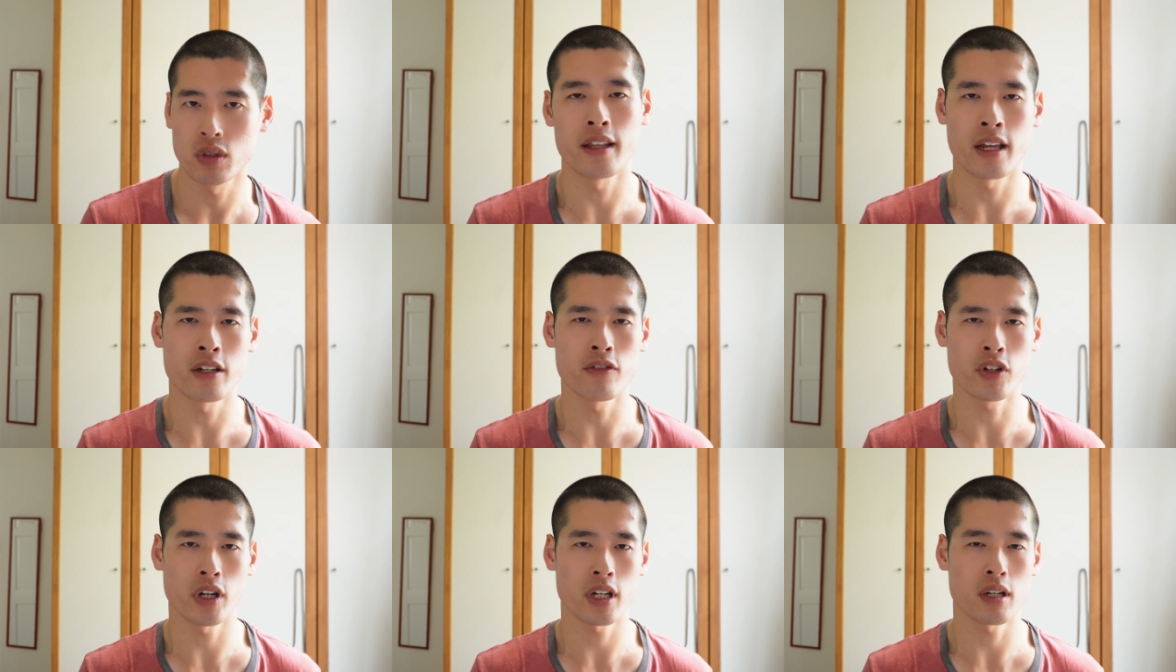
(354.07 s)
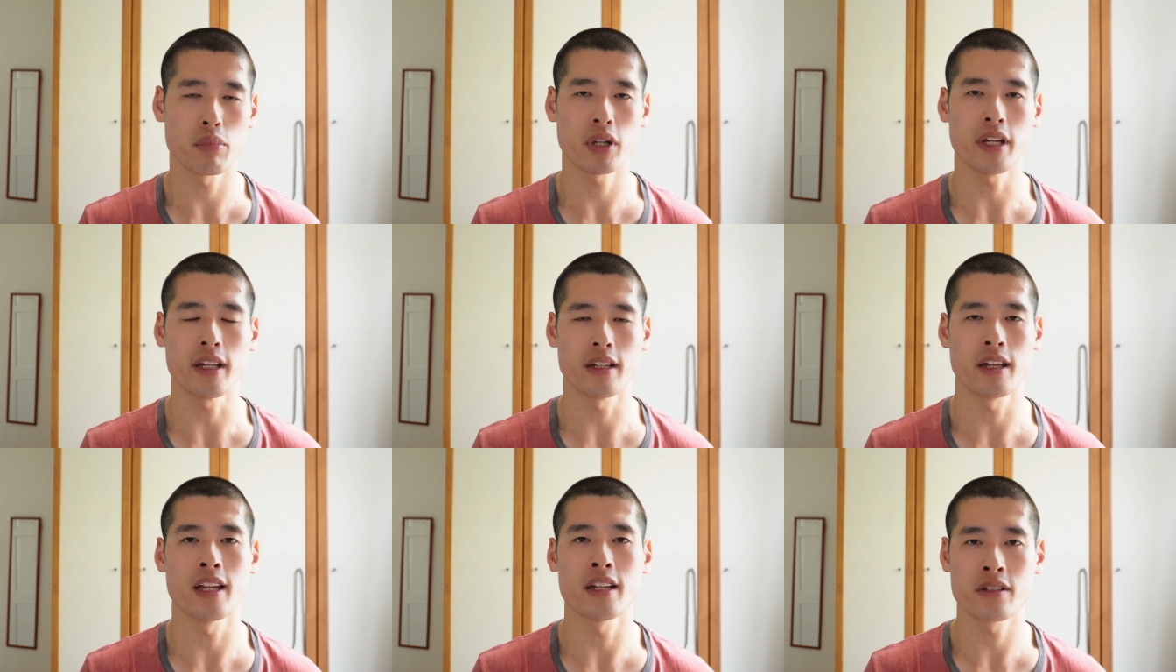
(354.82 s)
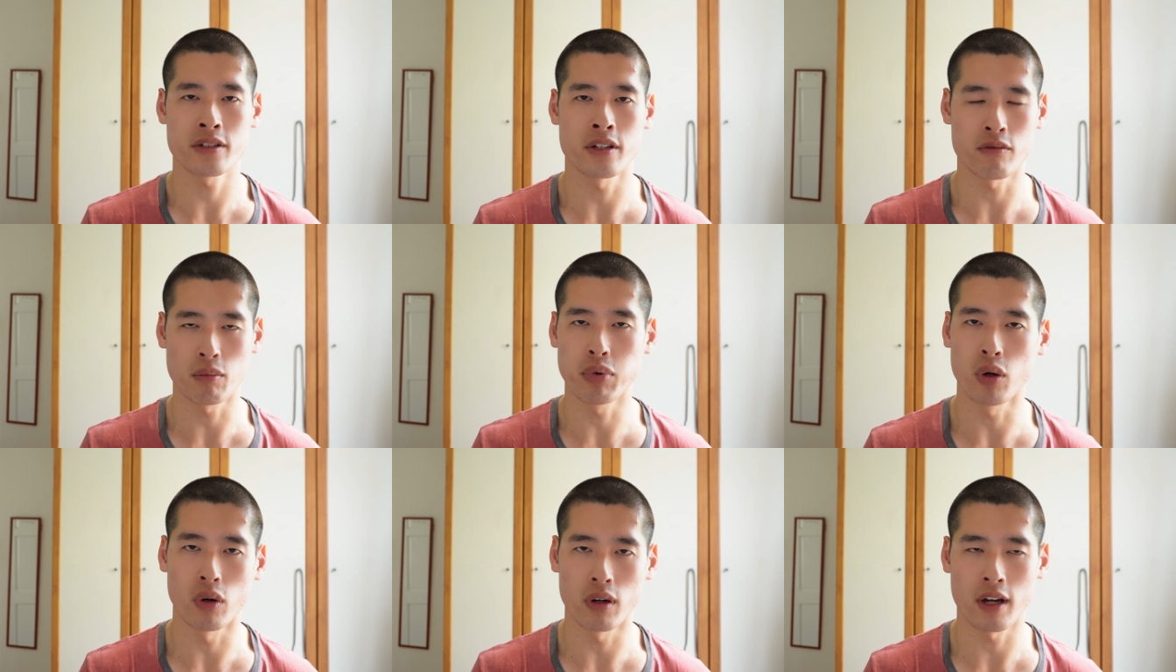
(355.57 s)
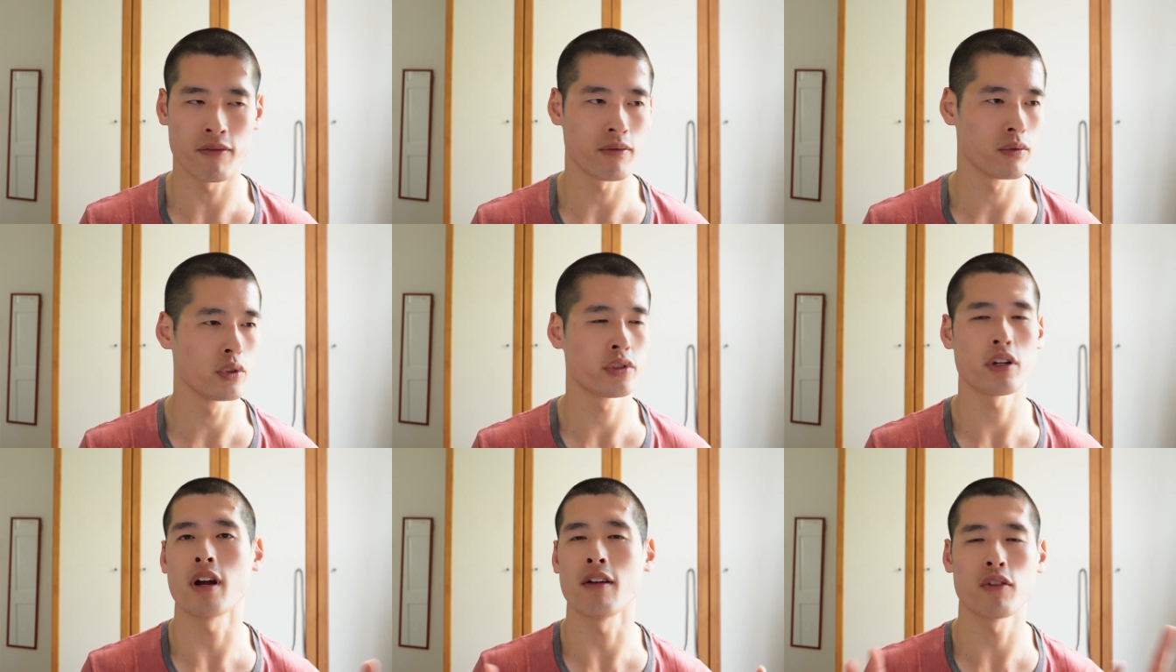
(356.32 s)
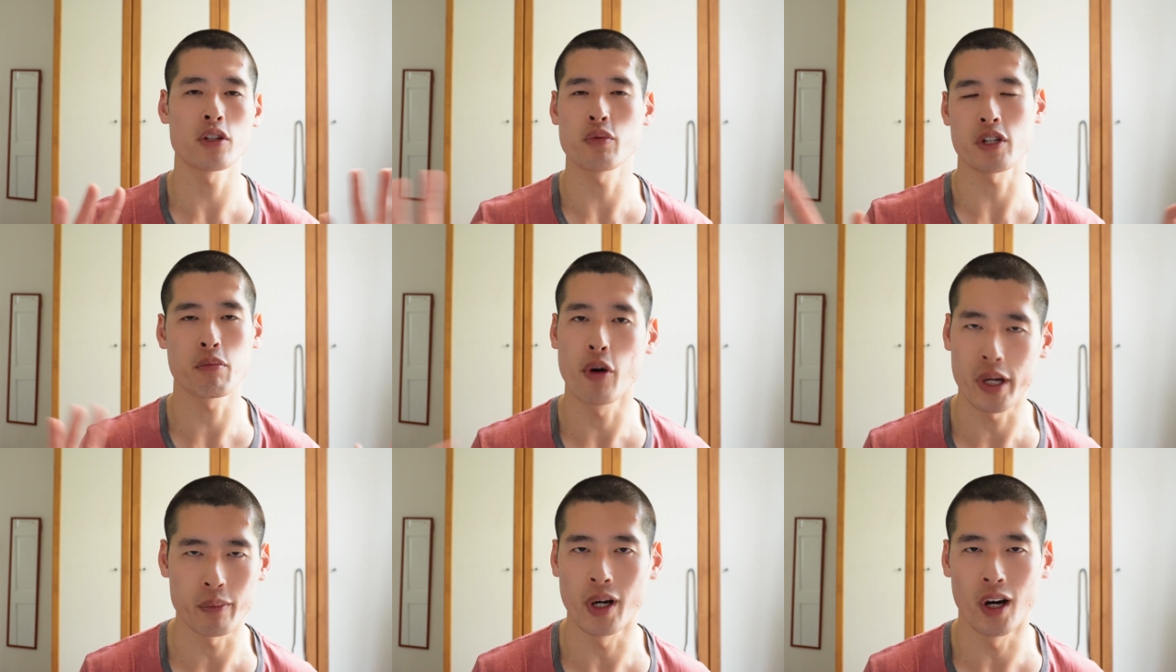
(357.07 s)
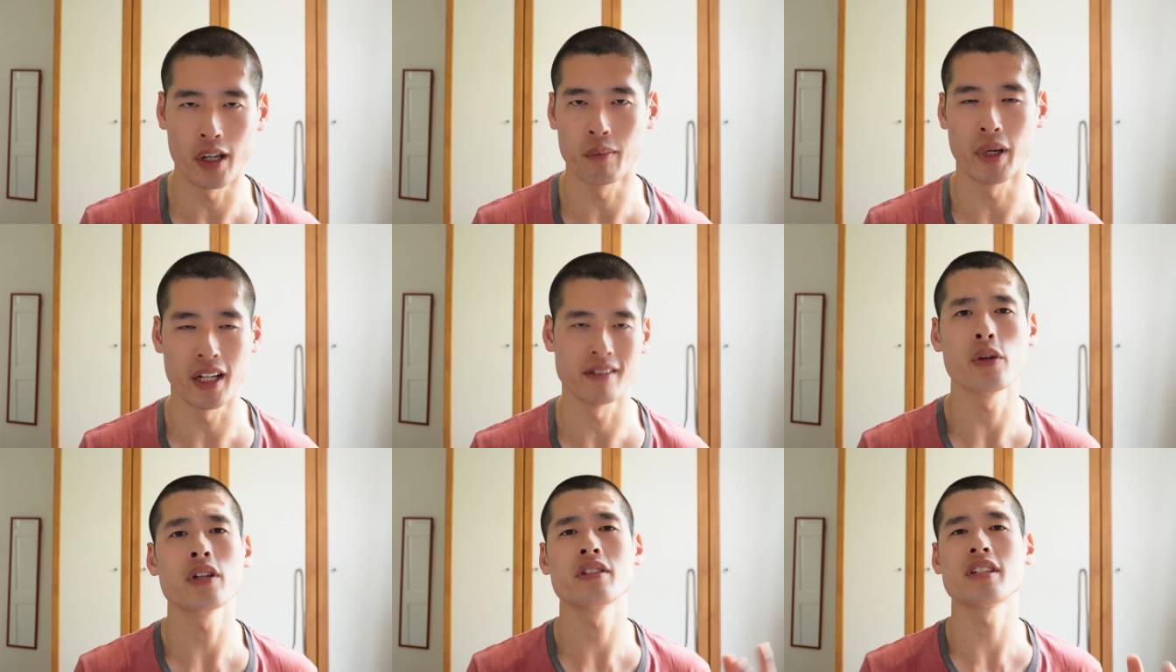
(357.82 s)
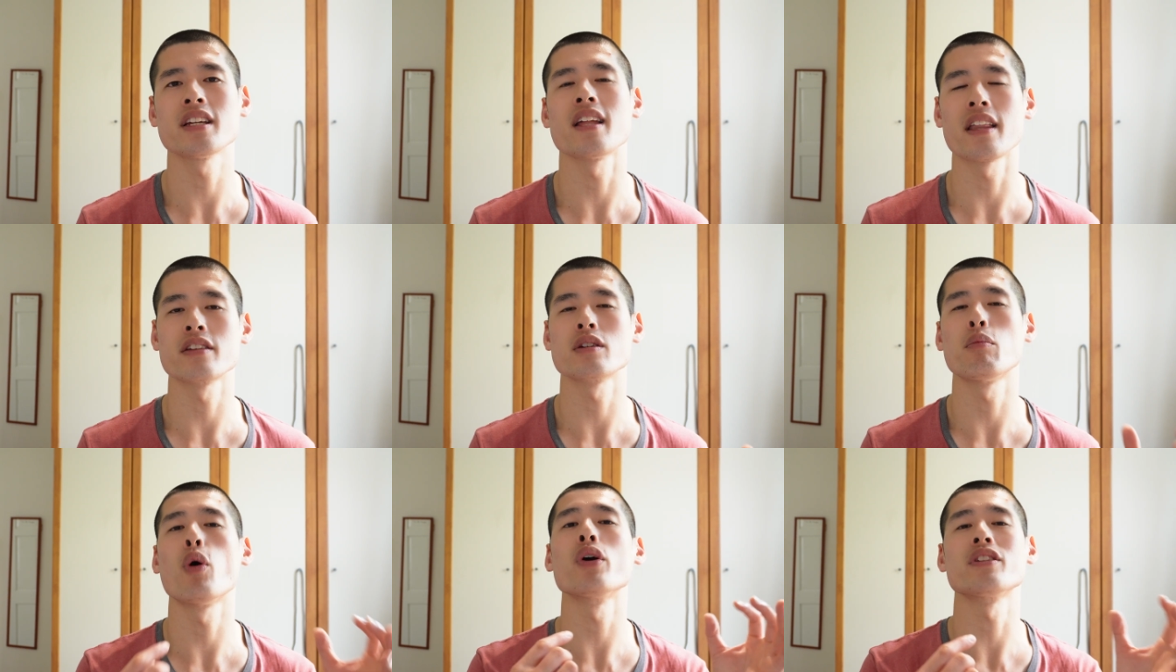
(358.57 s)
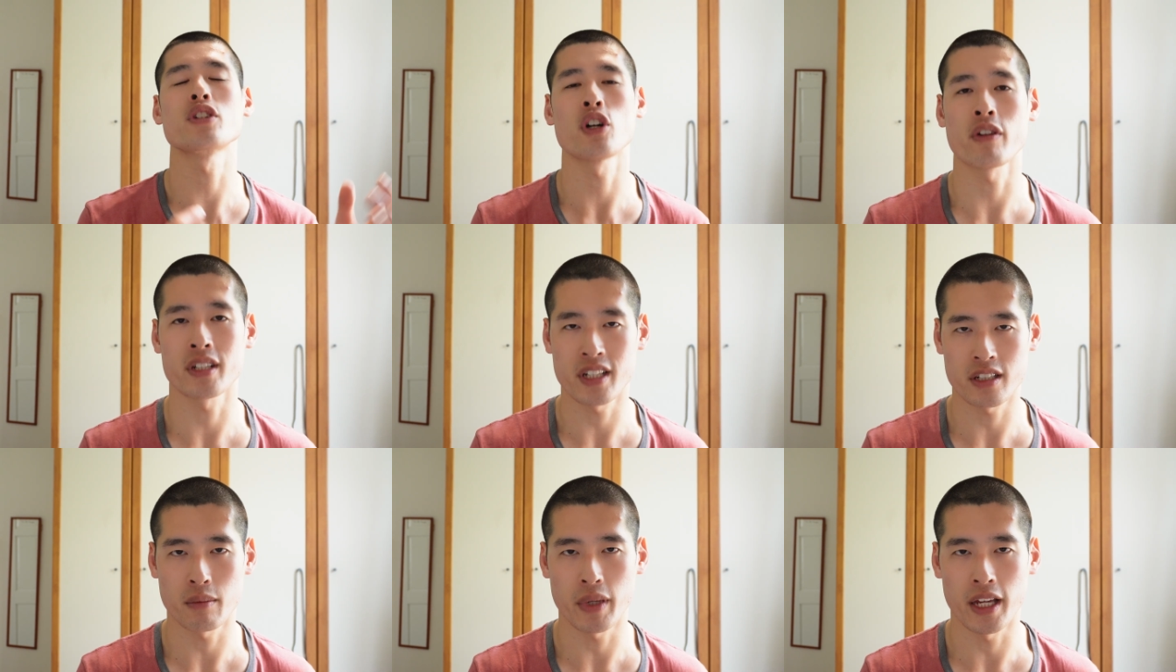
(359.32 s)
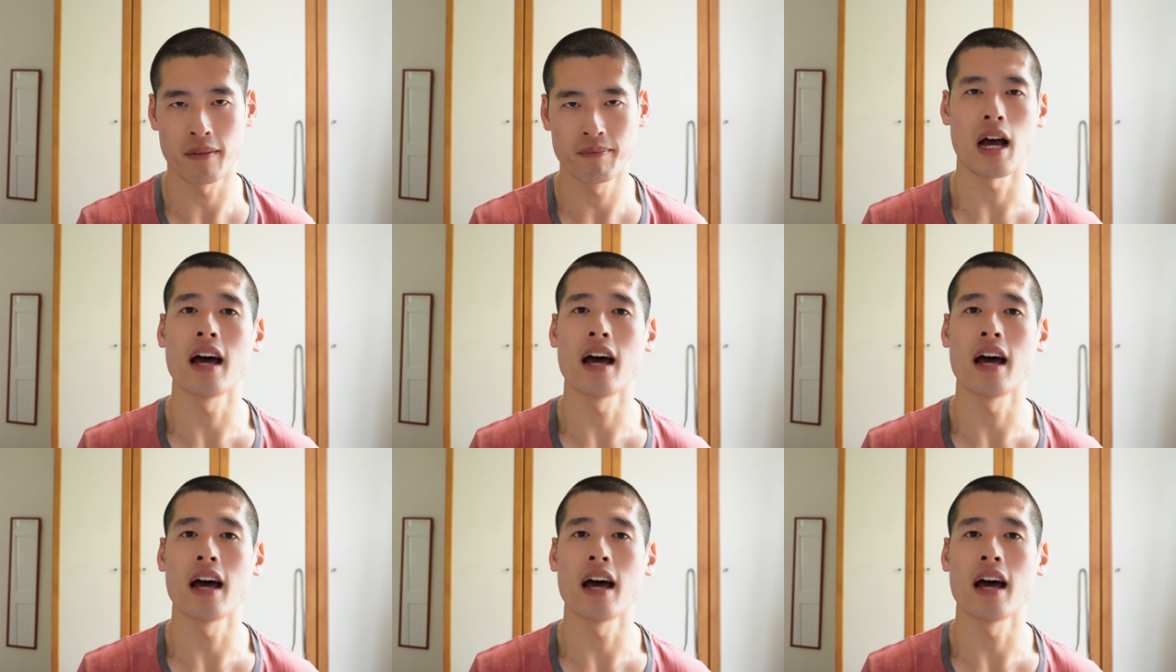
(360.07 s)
And then you've got to complete an instant report. I've lost which point we're on, but you can see that there's a point scoring system here.